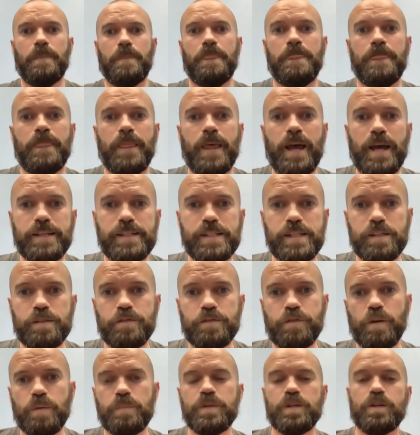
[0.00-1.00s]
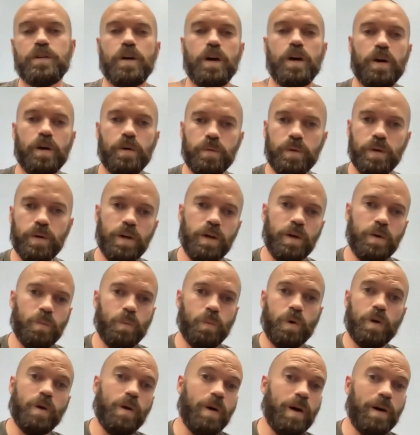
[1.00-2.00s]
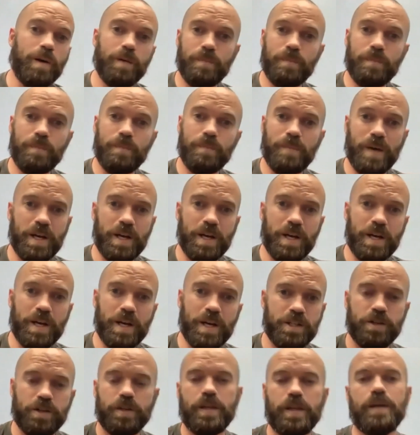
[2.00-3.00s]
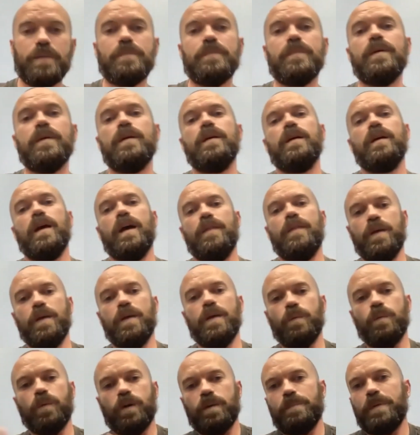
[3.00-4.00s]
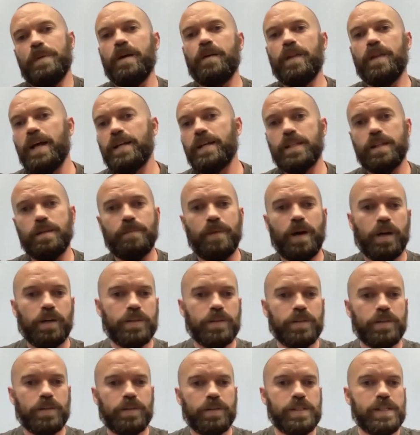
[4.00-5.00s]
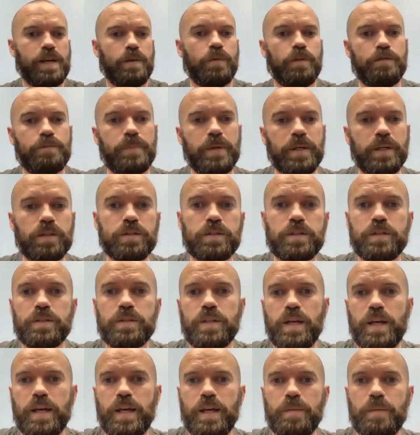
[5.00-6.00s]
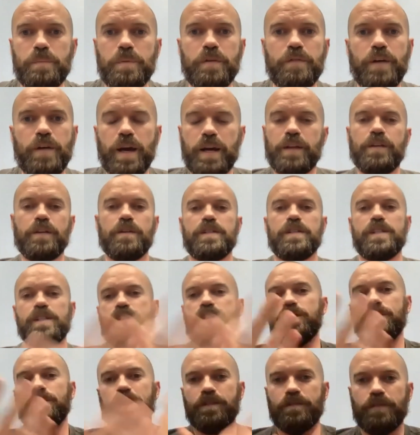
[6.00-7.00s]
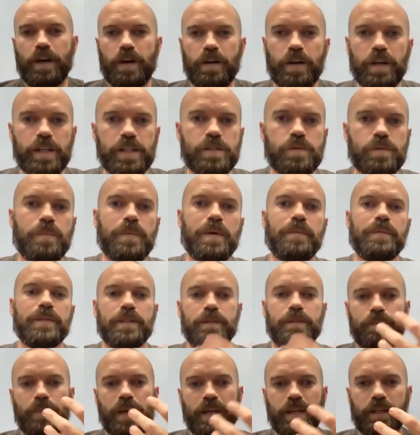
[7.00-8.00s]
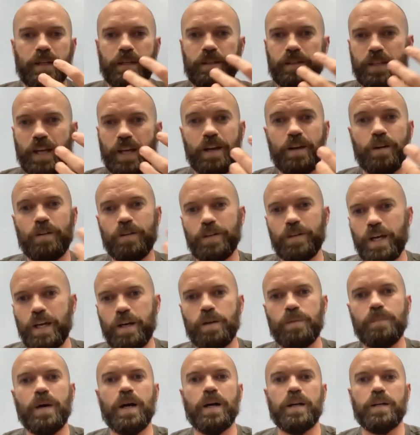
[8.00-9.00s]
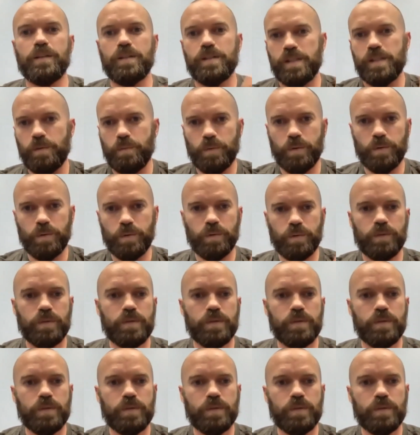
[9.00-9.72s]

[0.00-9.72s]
as these farms grow. We'll go out and measure them, and then we'll compare that to the models that we've built. And provided there isn't too much variance, we'll be able to make tighter and tighter models that will,